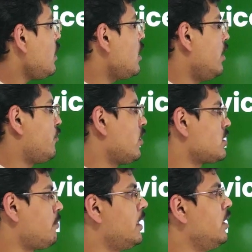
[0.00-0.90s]
If you're
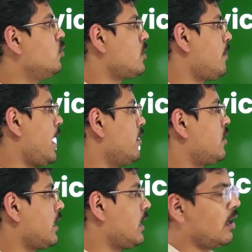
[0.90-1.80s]
somebody who's applying for
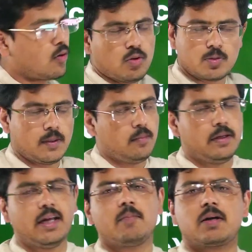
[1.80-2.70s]
technical roles, BE,
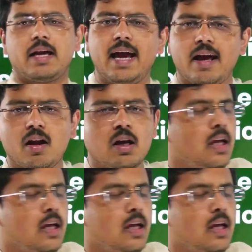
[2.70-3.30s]
B.Tech. But here,